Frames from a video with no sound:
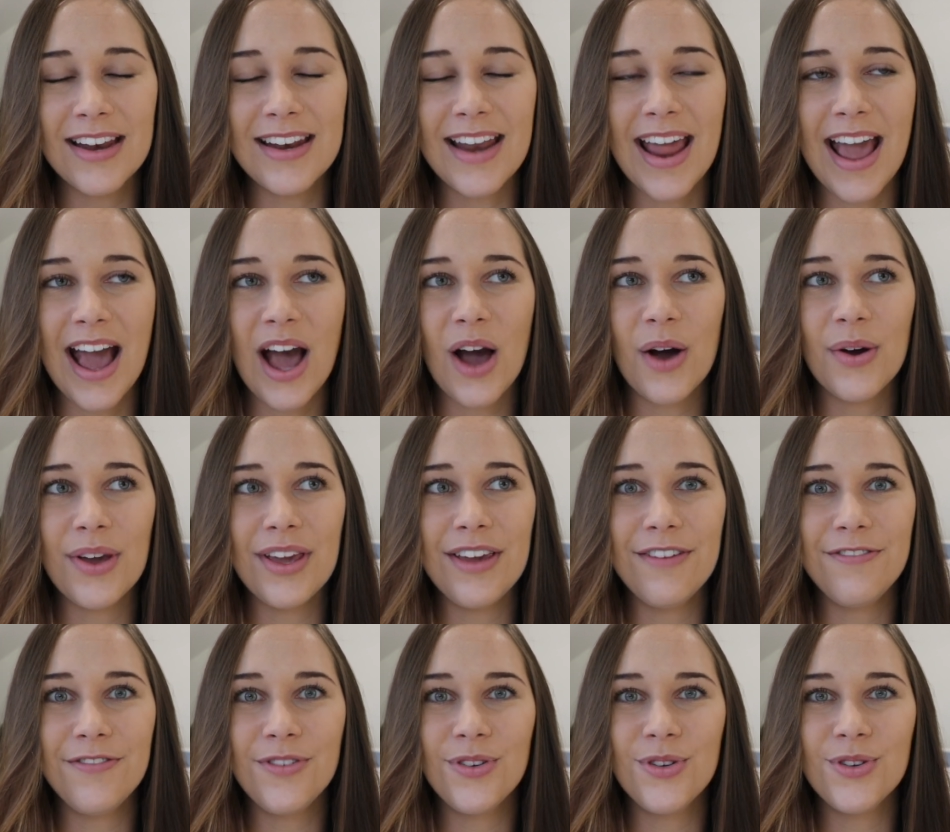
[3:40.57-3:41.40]
Now,
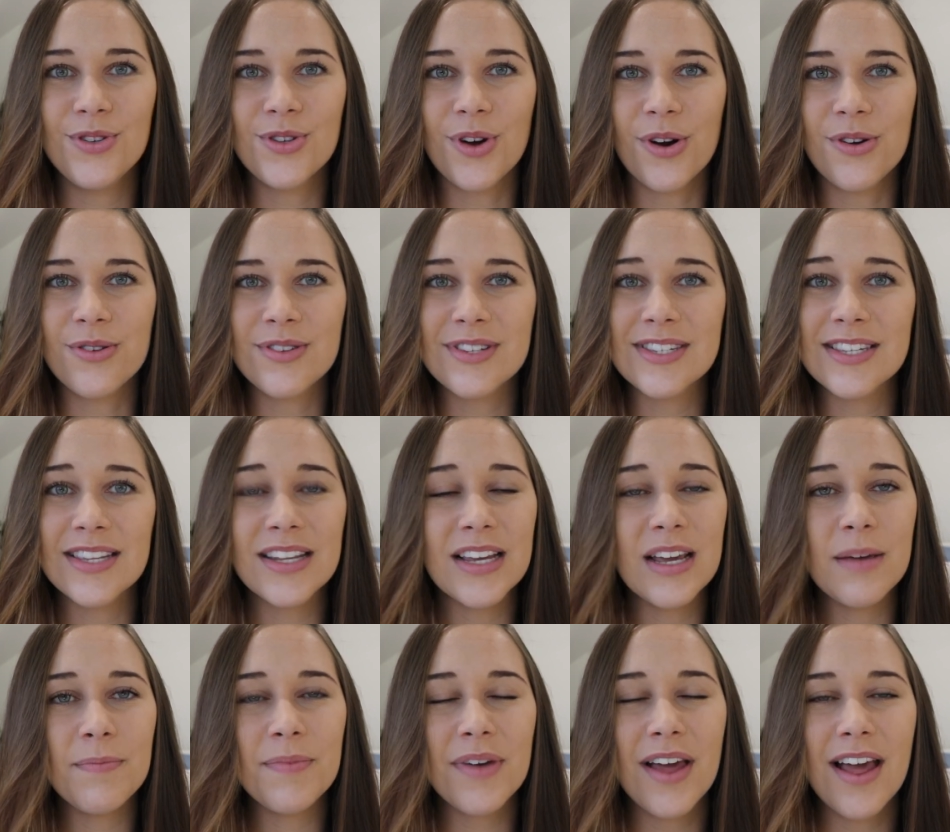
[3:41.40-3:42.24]
if you don't
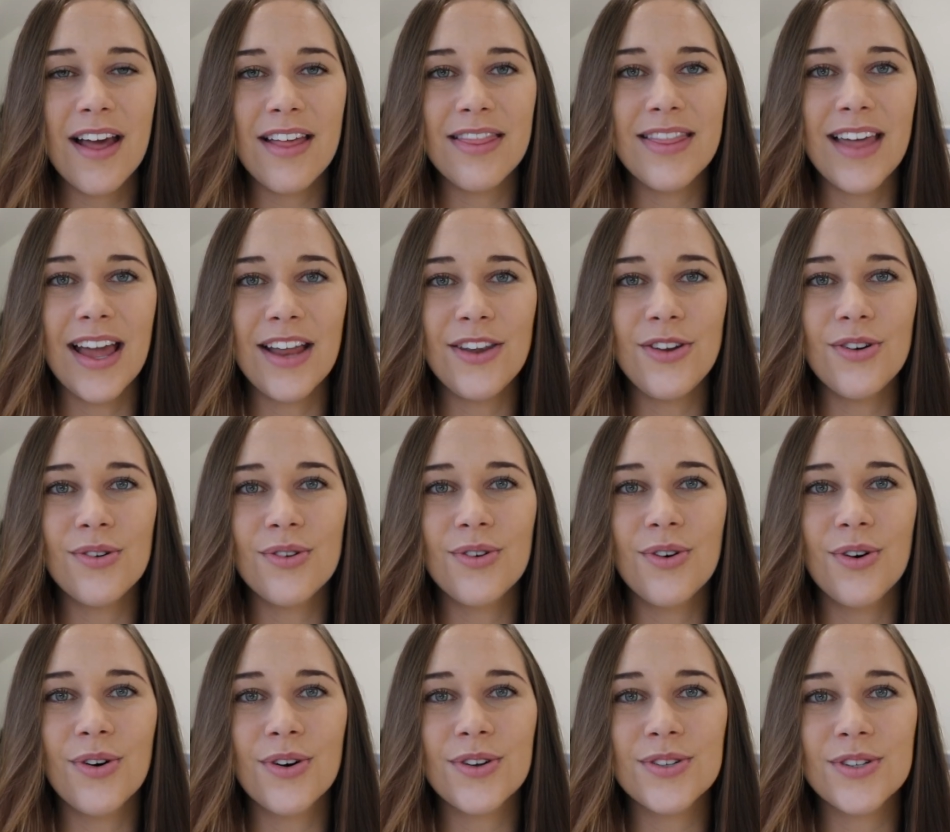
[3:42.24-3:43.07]
sleep, then your
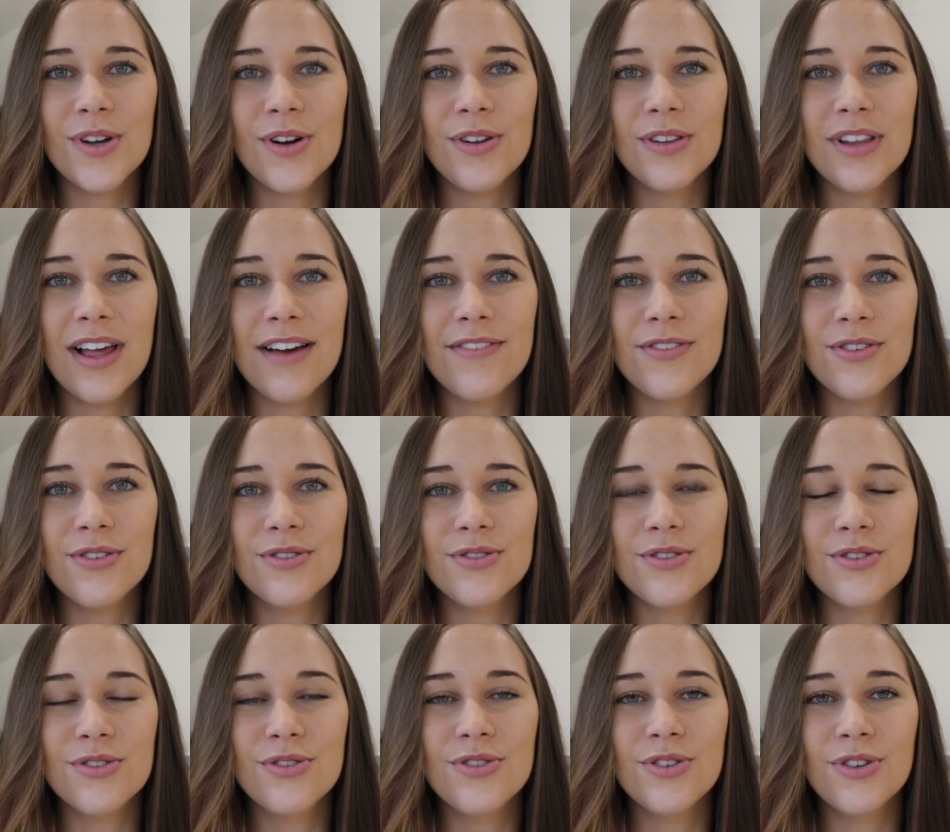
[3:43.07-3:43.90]
cortisol
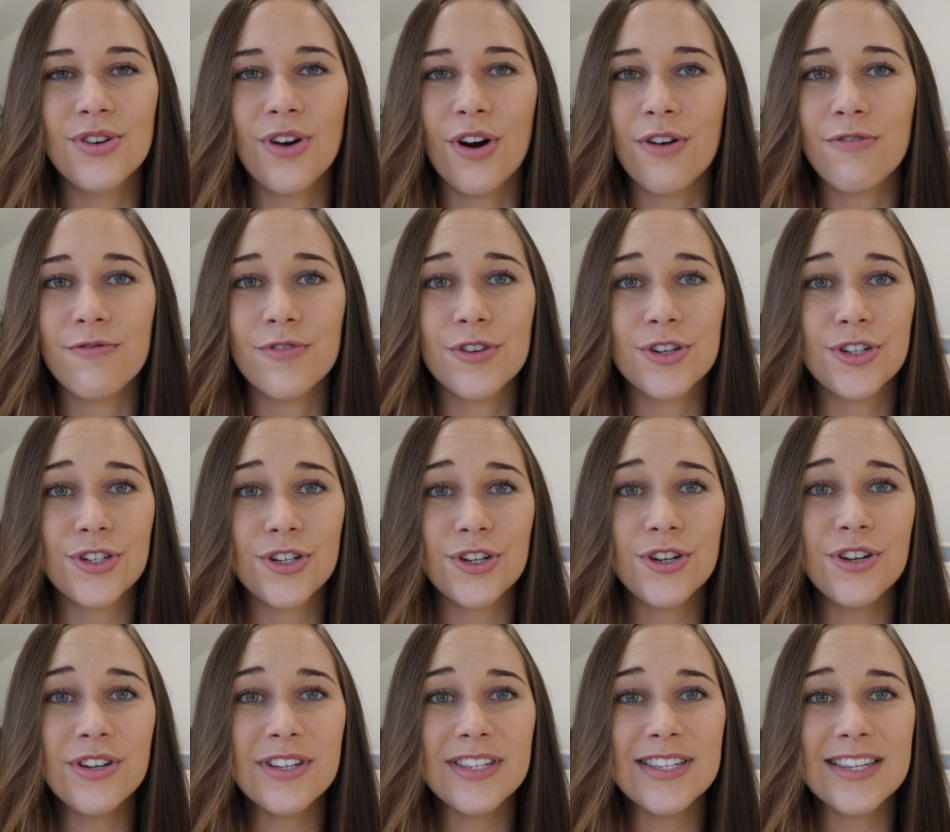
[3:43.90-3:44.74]
levels do not
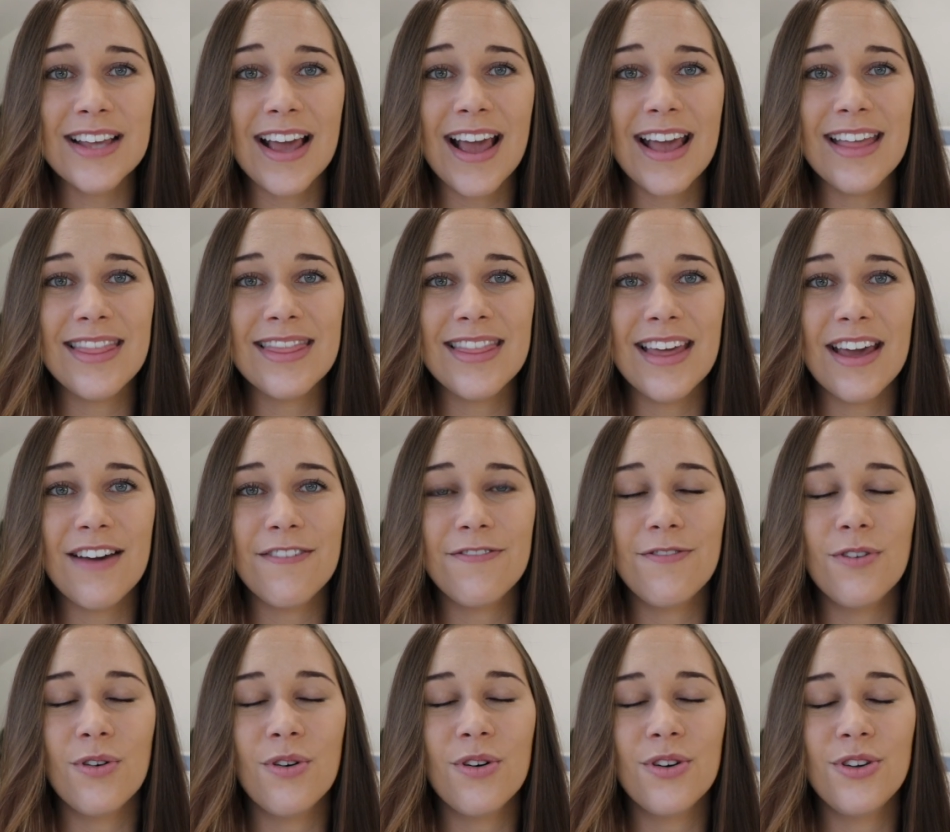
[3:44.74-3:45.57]
reduce and
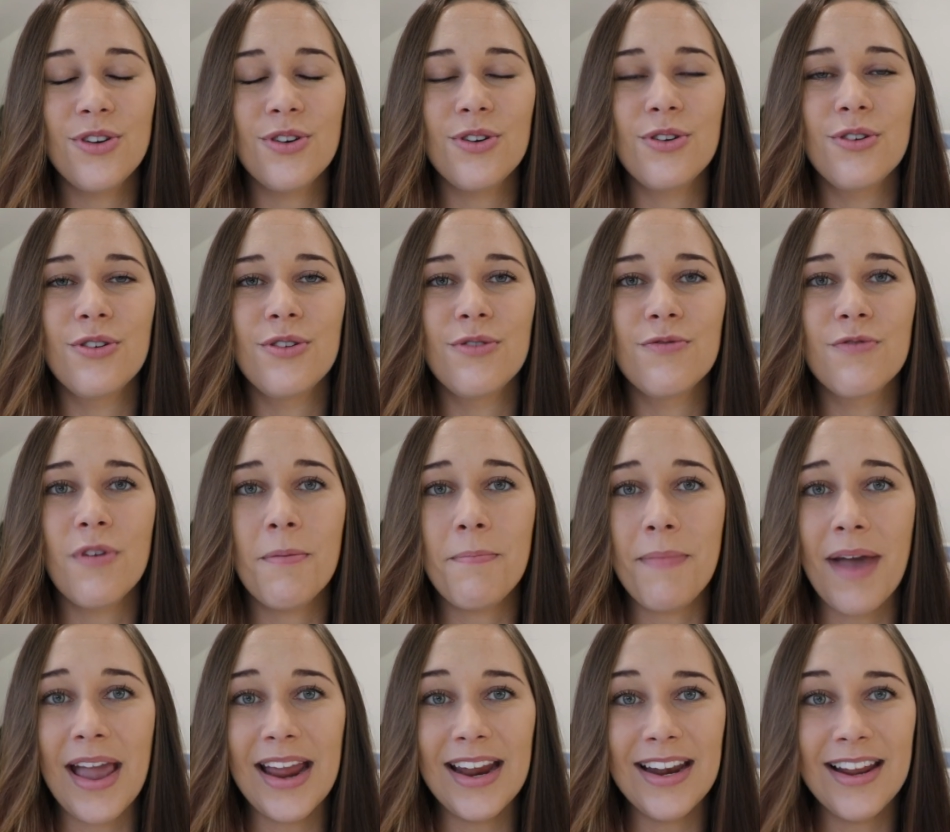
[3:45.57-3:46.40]
therefore you
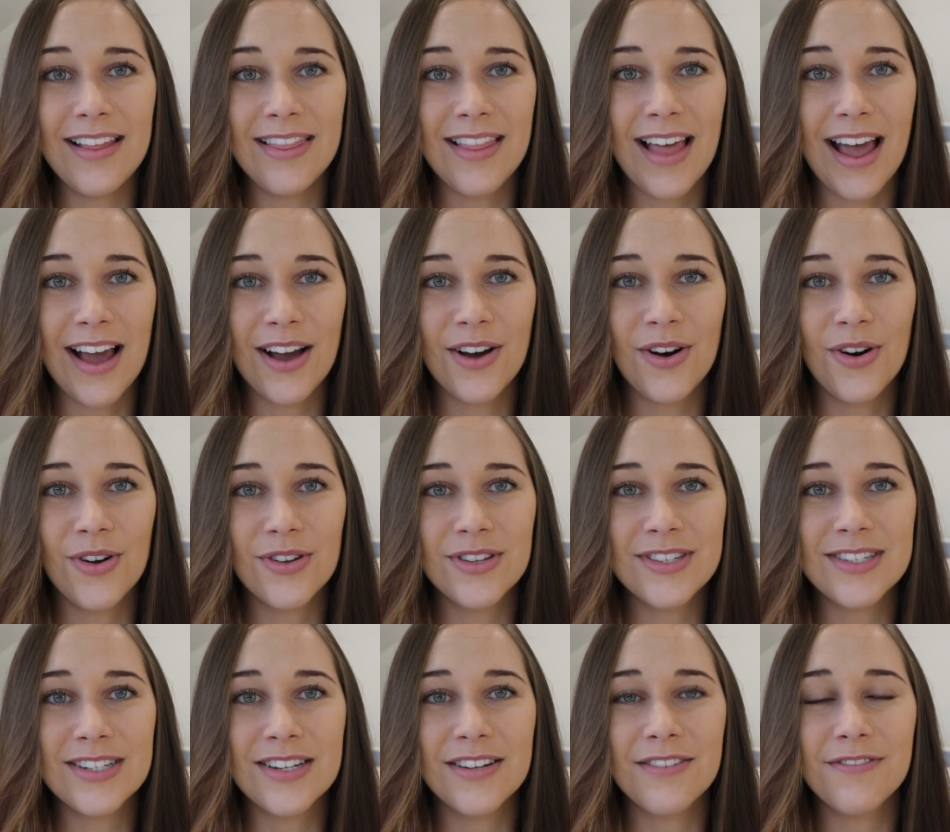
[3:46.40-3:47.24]
remain in that
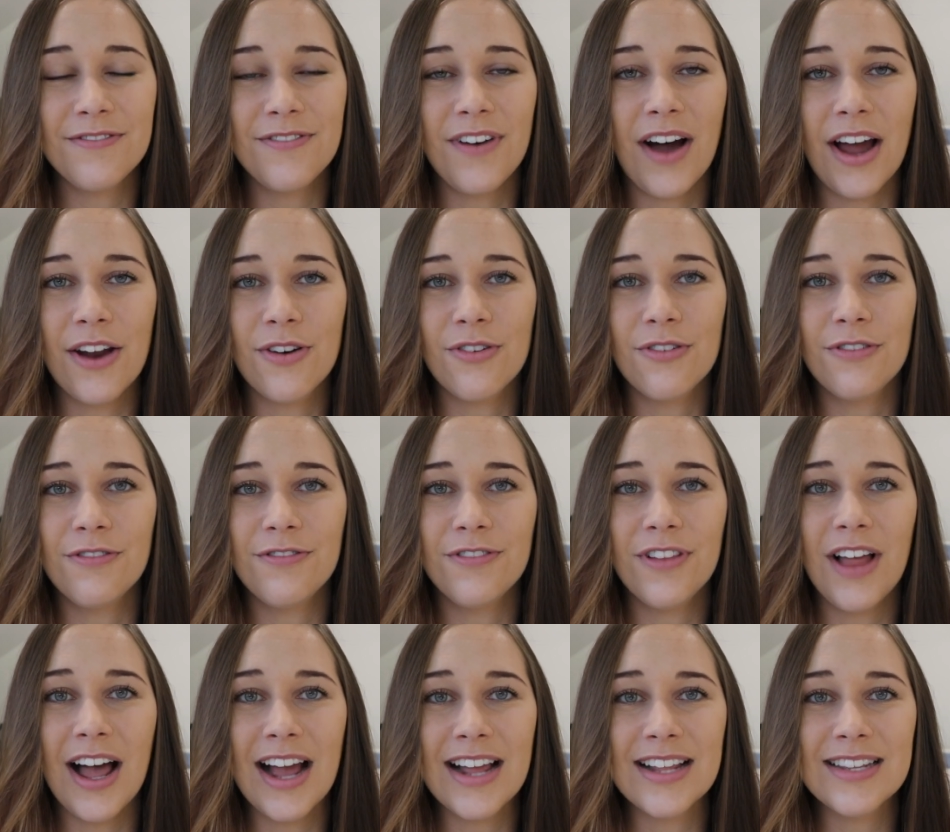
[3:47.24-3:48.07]
constant fight or
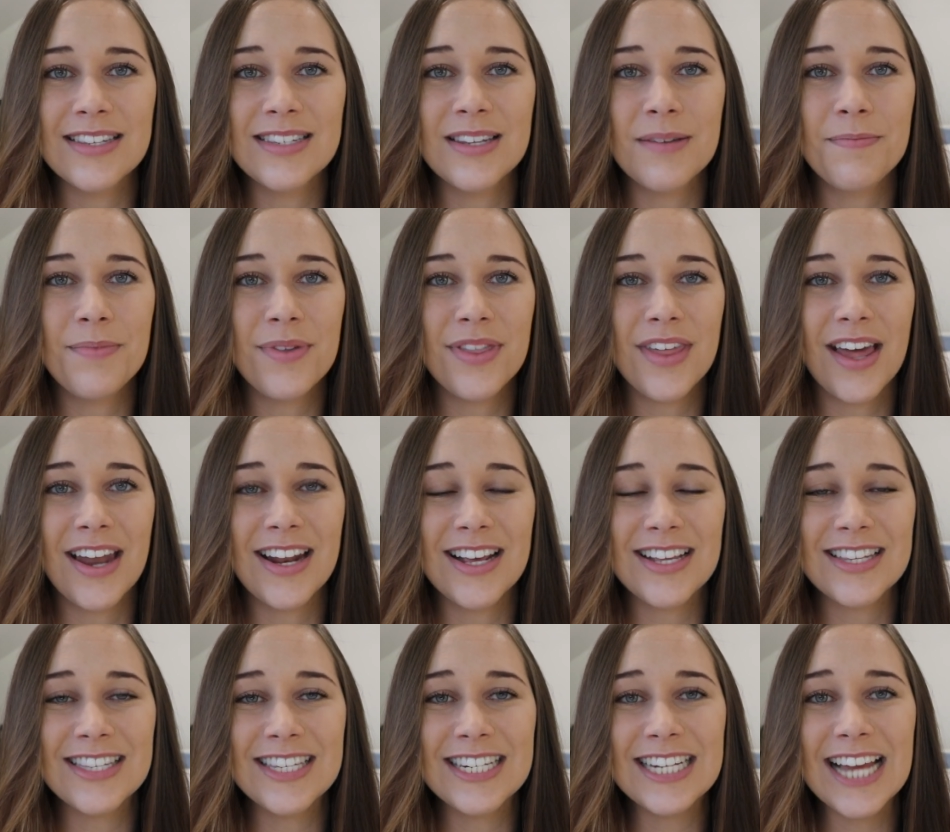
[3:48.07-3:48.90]
flight
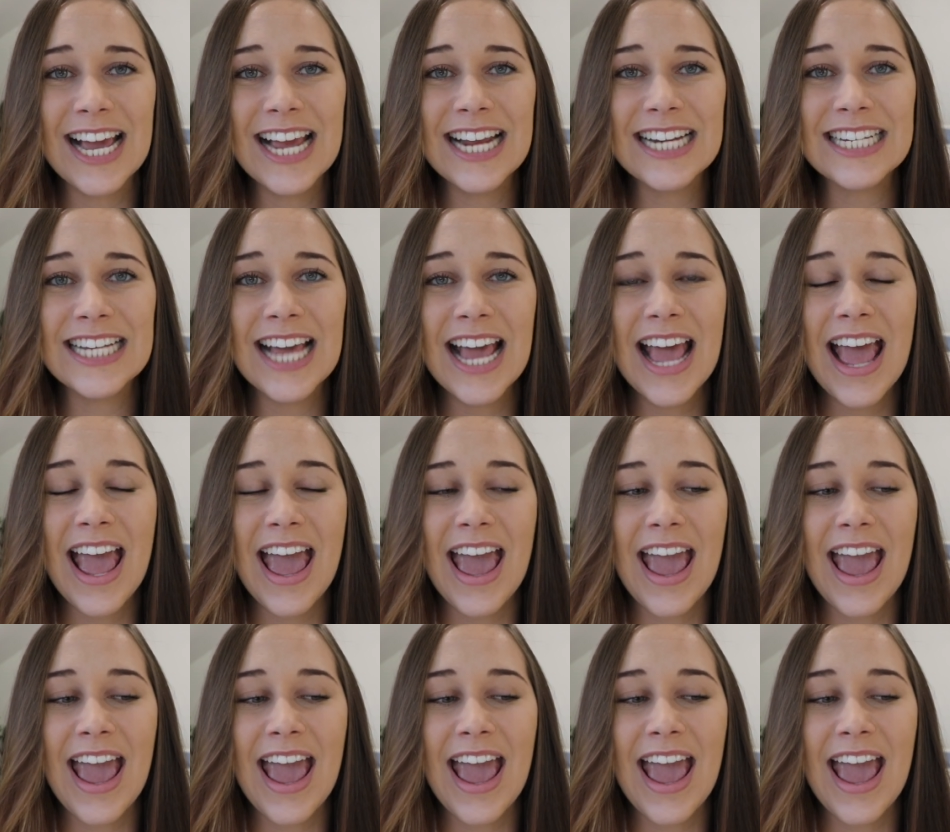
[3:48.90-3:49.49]
sympathetic state